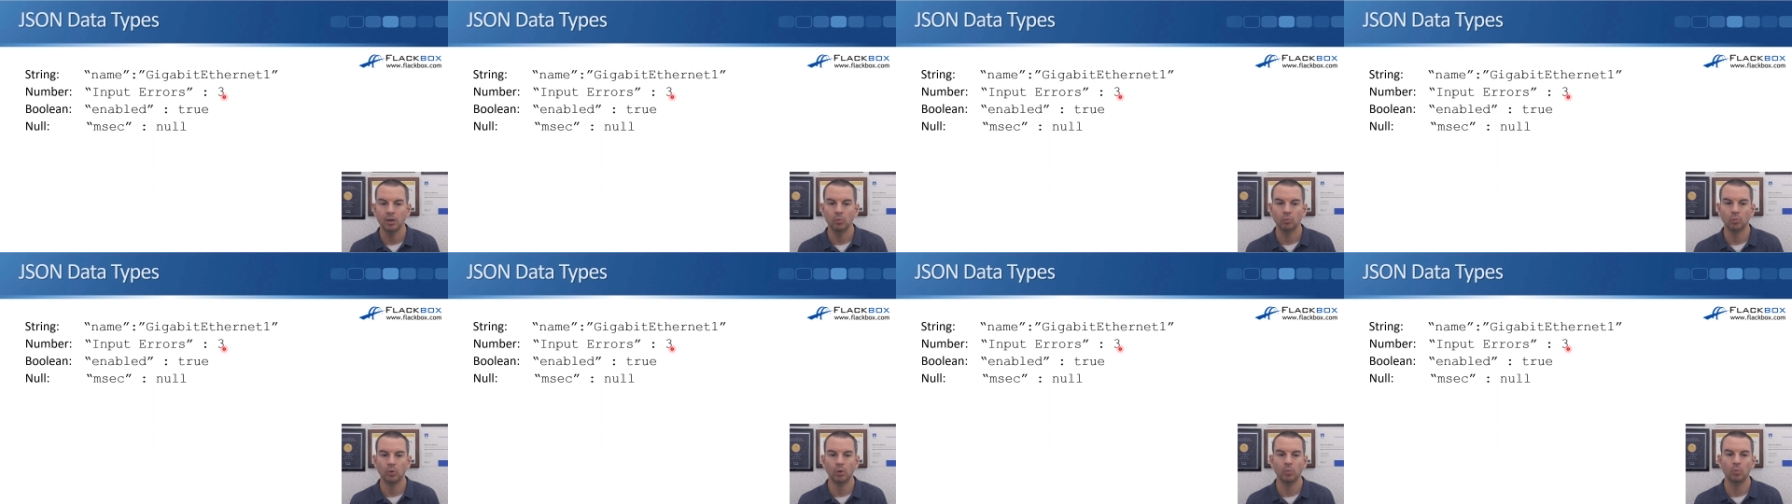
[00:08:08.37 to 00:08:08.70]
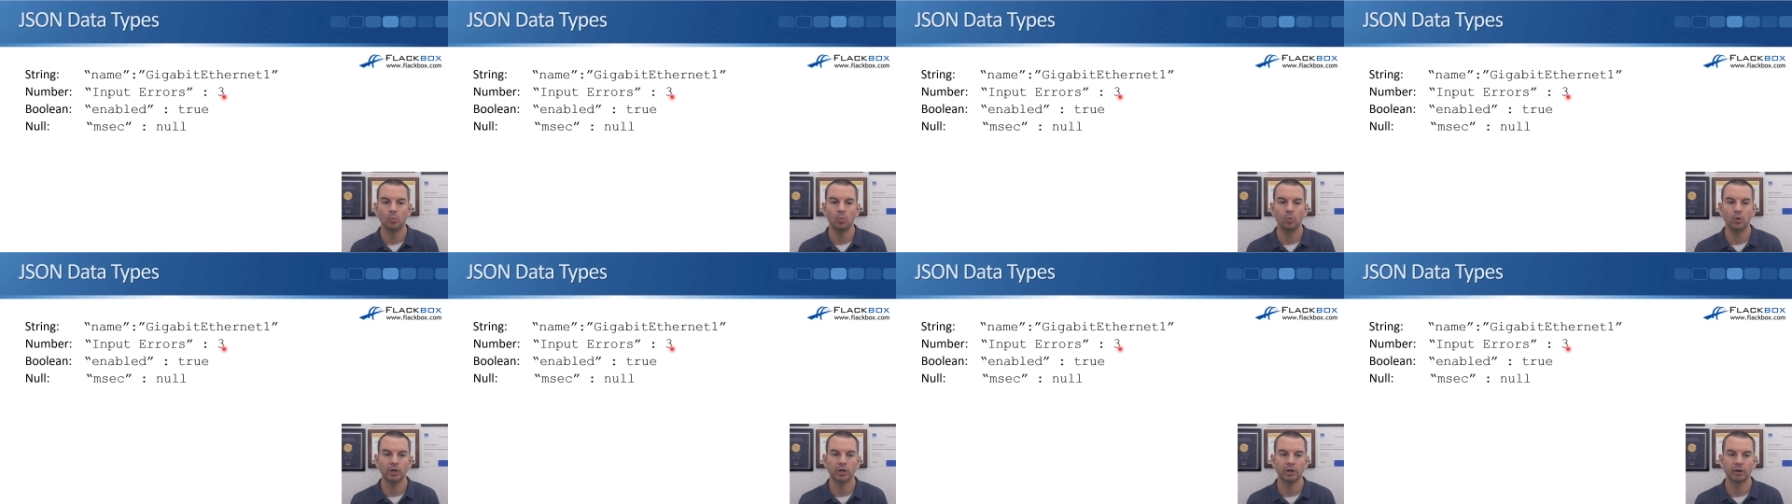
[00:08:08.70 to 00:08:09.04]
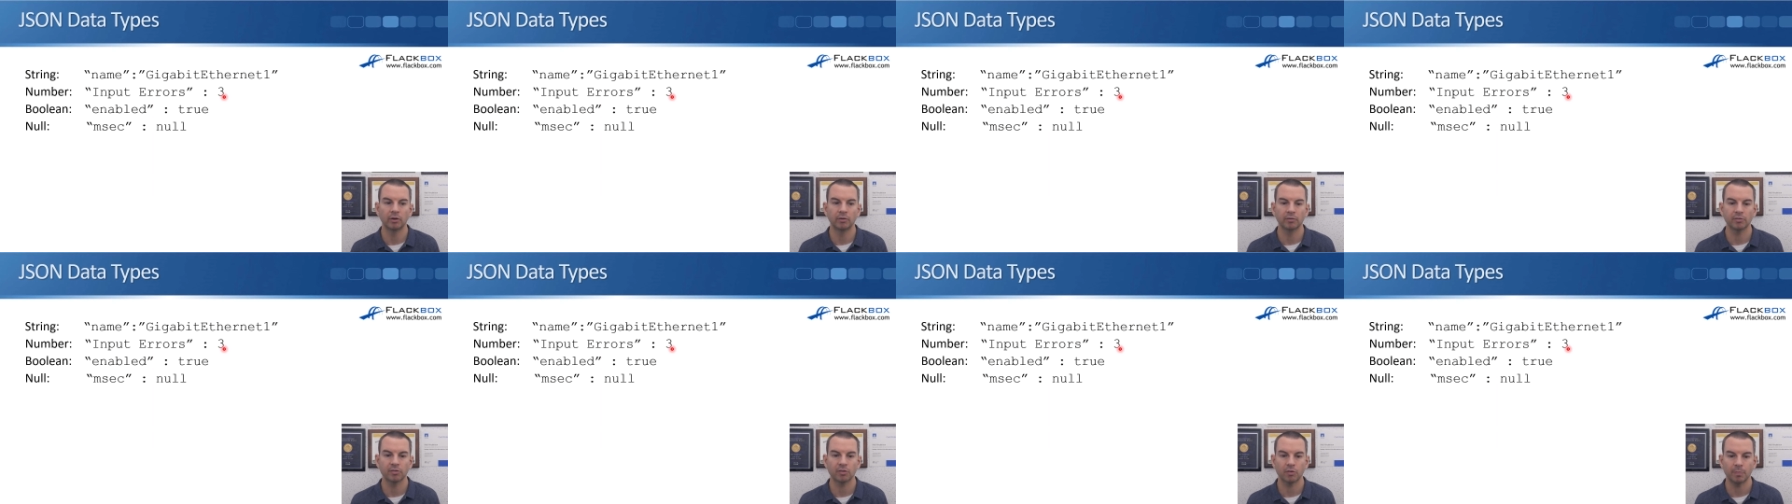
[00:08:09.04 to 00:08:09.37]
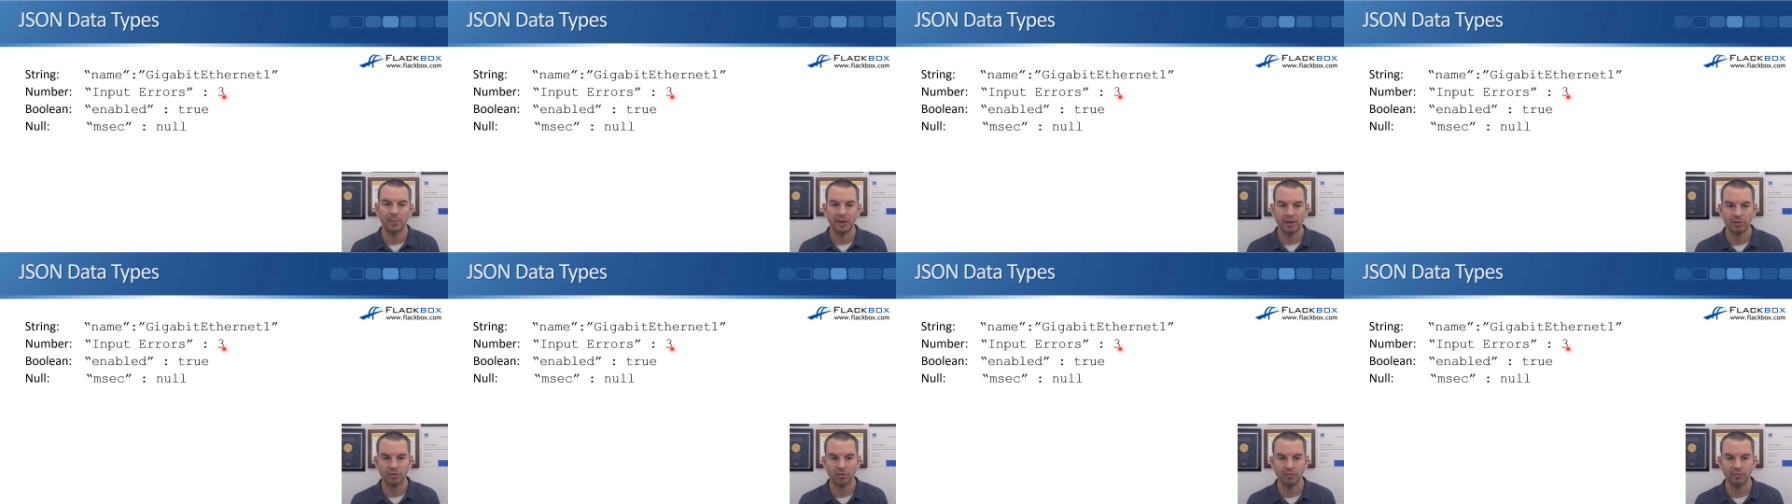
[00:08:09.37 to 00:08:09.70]
when we're
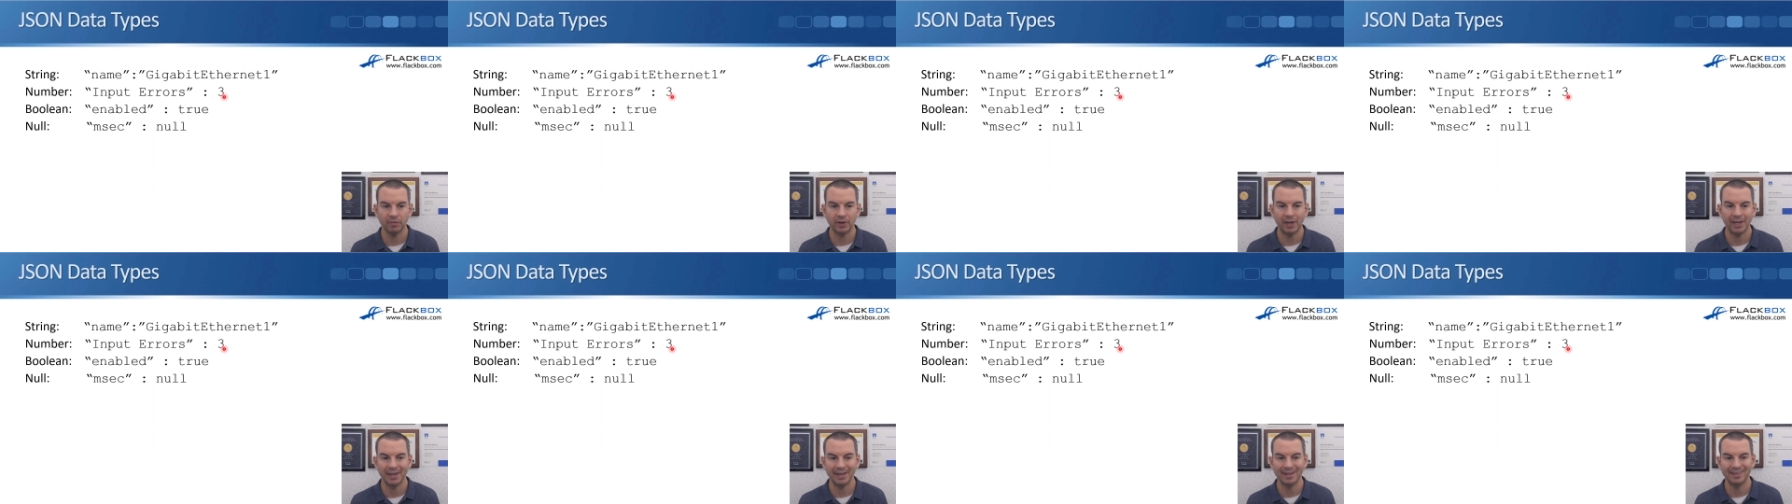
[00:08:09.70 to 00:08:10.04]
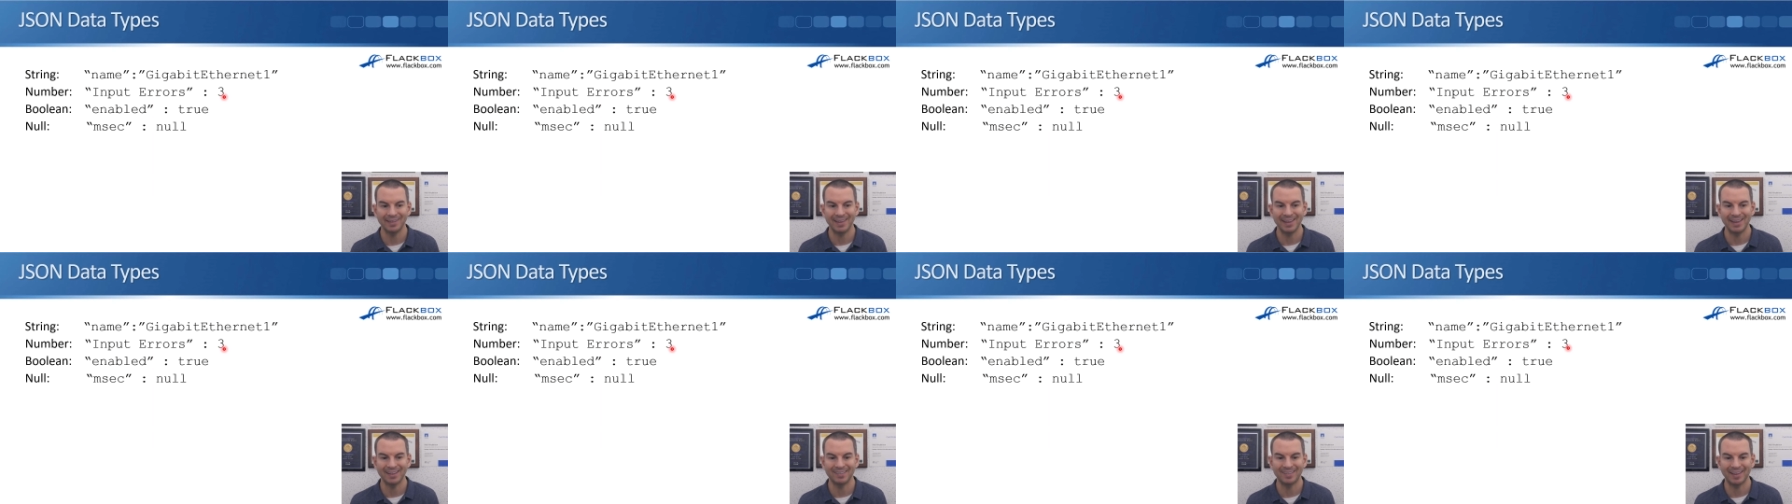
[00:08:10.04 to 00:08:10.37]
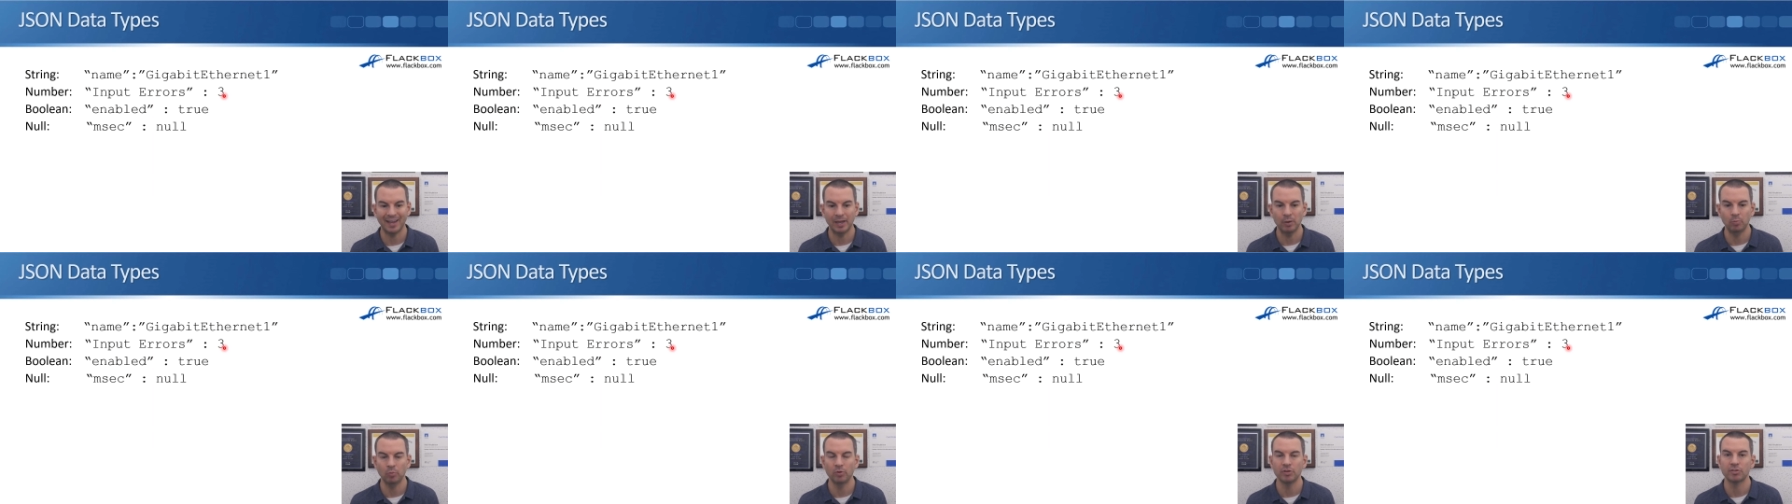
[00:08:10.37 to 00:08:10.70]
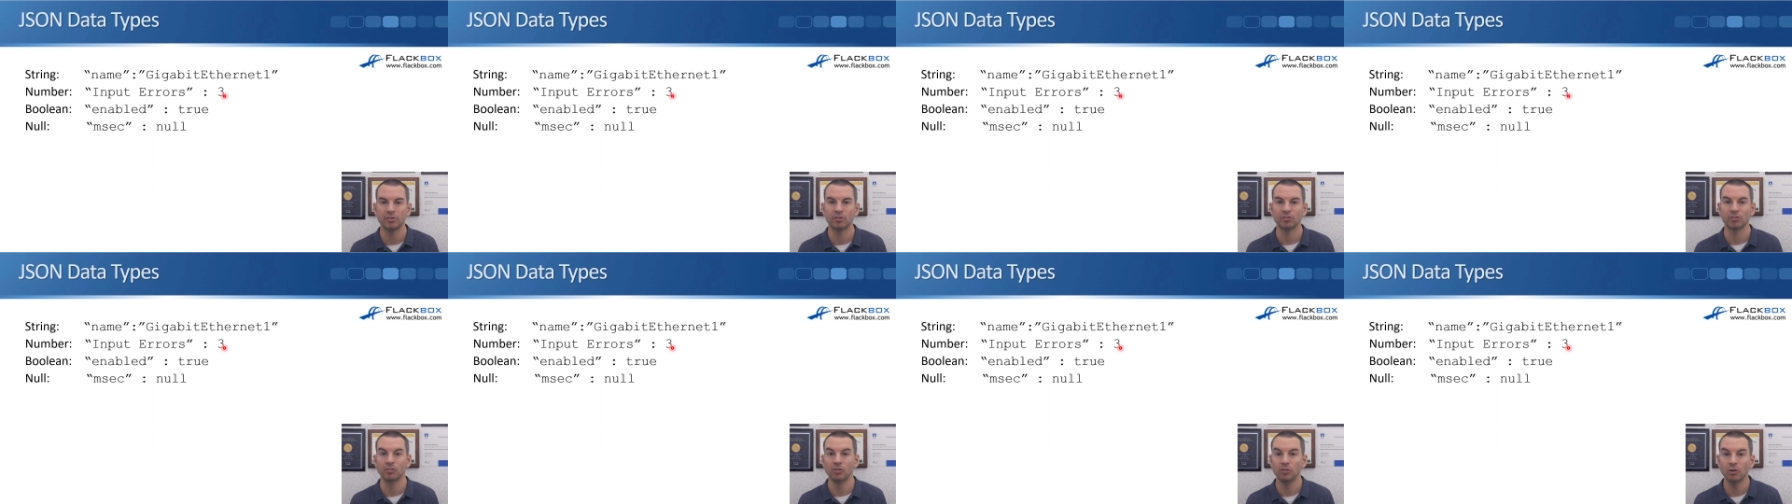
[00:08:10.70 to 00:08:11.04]
specifying a data type which
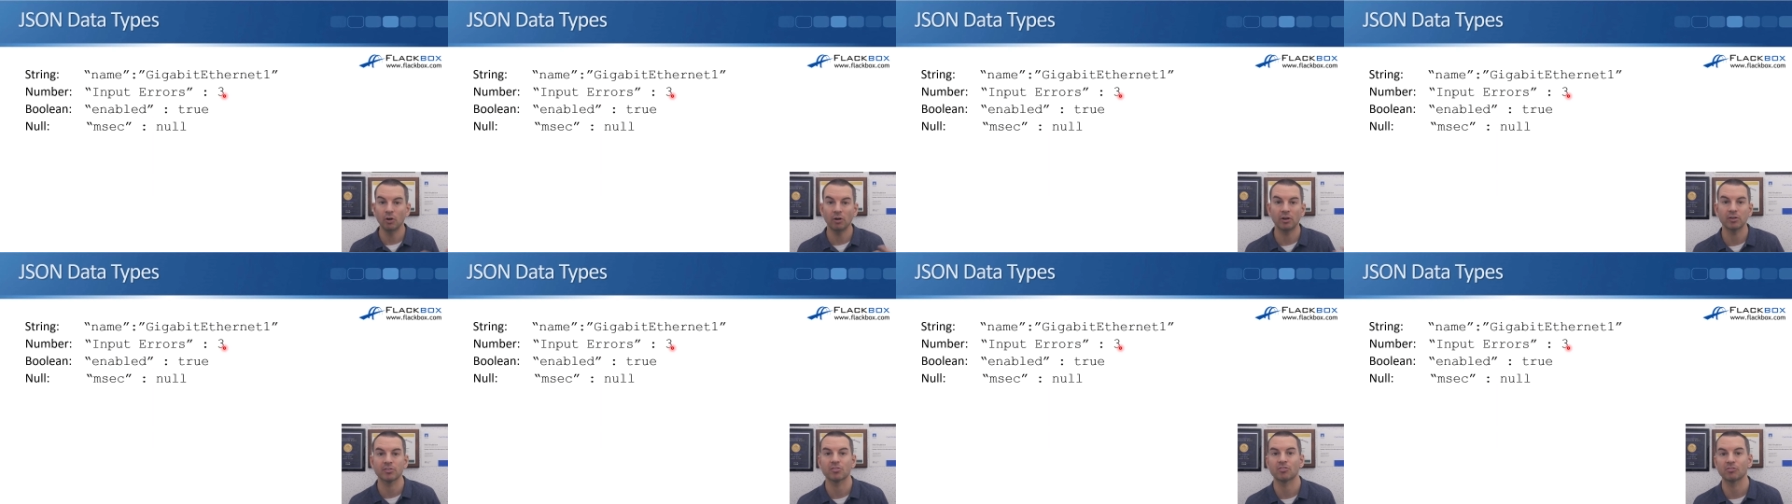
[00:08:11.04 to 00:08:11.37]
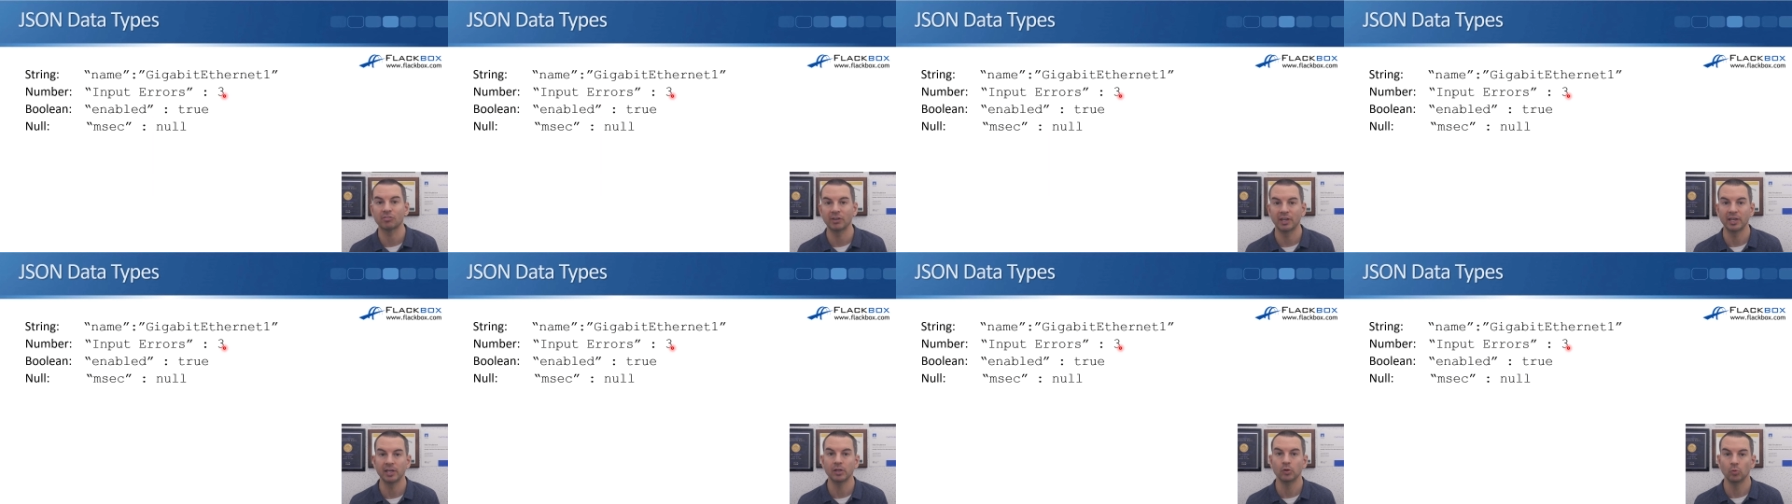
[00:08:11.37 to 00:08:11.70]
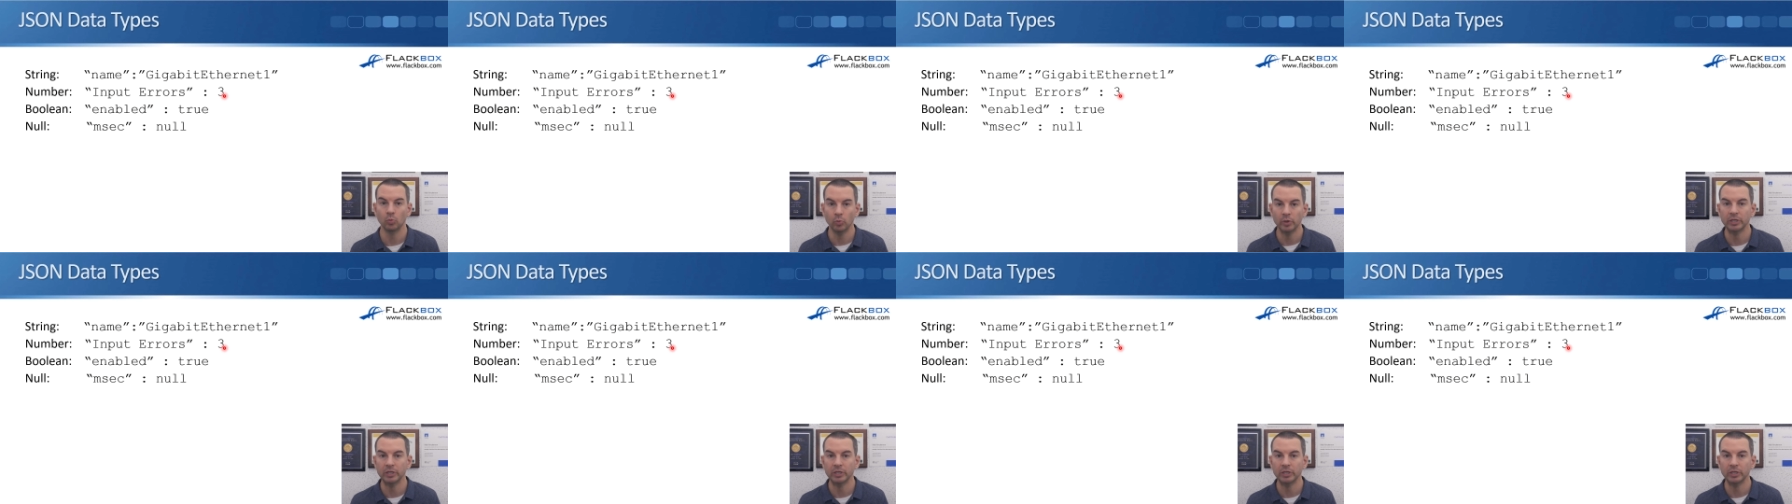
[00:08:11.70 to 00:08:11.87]
is not a string,